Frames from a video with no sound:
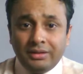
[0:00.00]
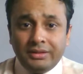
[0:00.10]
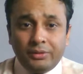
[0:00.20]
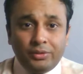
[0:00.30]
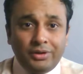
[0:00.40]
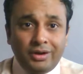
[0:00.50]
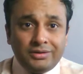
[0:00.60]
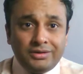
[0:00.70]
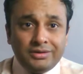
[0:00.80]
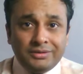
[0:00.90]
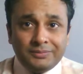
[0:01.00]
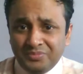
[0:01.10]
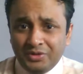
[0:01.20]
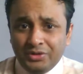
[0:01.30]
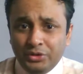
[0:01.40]
They could not
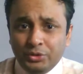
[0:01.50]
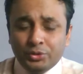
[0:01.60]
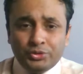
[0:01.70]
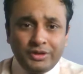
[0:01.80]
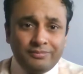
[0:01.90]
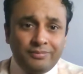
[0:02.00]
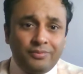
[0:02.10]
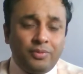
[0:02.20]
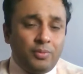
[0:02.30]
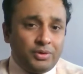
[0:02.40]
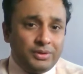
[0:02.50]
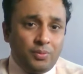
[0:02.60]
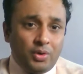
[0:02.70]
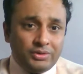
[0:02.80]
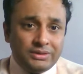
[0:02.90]
use him for what they
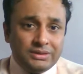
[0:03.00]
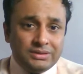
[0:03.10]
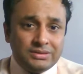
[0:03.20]
wanted.